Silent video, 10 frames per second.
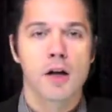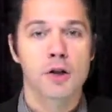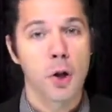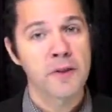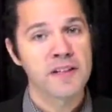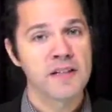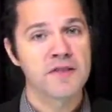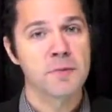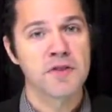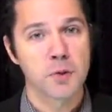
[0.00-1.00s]
Clothing needs
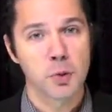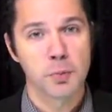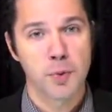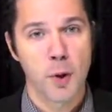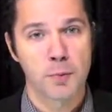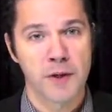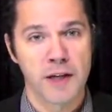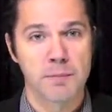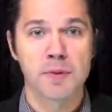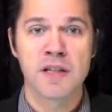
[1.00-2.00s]
to be school
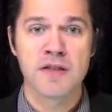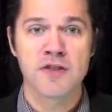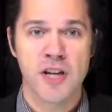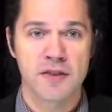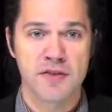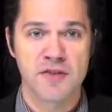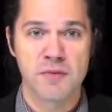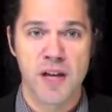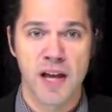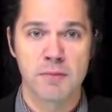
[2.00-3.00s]
appropriate. Please check the
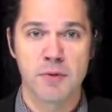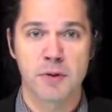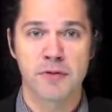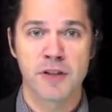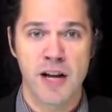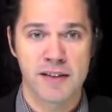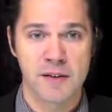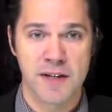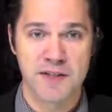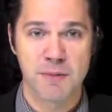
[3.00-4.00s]
student handbook for
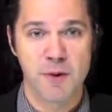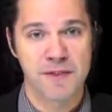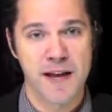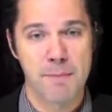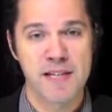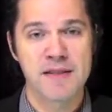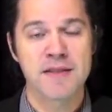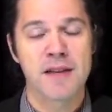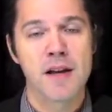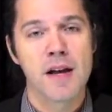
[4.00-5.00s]
guidelines on what that
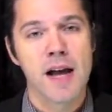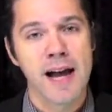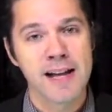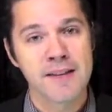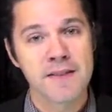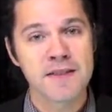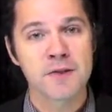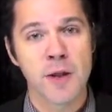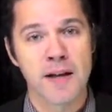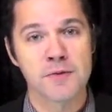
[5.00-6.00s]
means. And in this
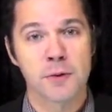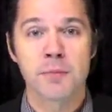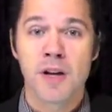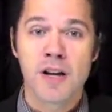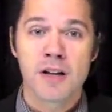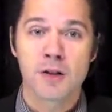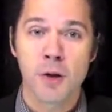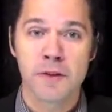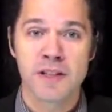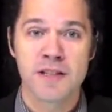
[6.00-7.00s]
classroom,
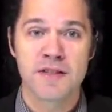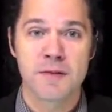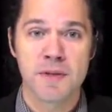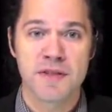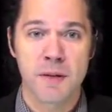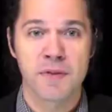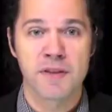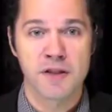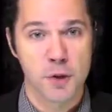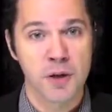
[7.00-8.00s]
clothing needs to be something
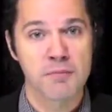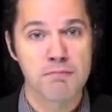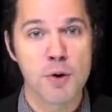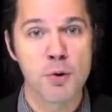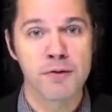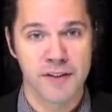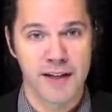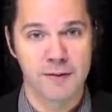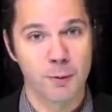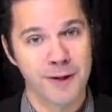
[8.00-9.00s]
that you can move
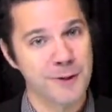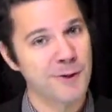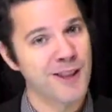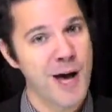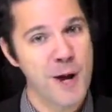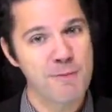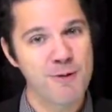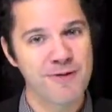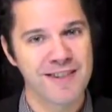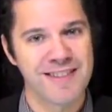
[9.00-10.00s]
in. We do a lot of
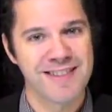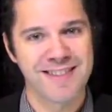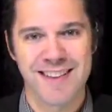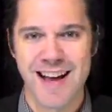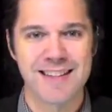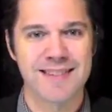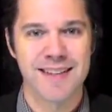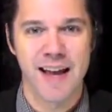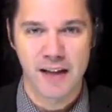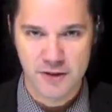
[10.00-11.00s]
moving in this class,
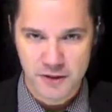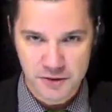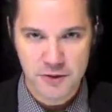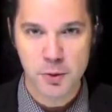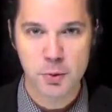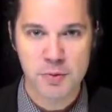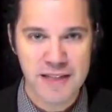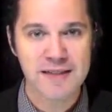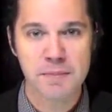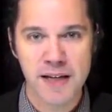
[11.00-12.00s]
and you
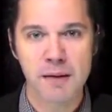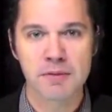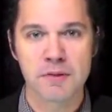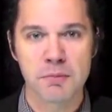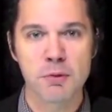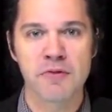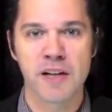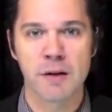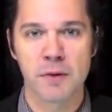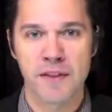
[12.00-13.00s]
need to be able to move
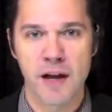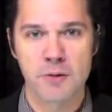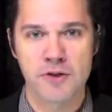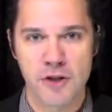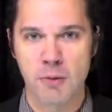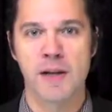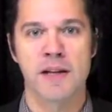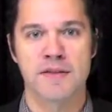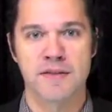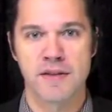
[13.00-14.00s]
in it without showing
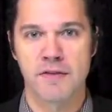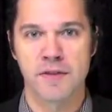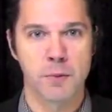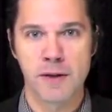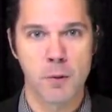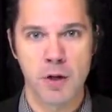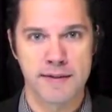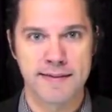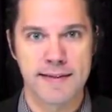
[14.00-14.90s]
us stuff that we don't want to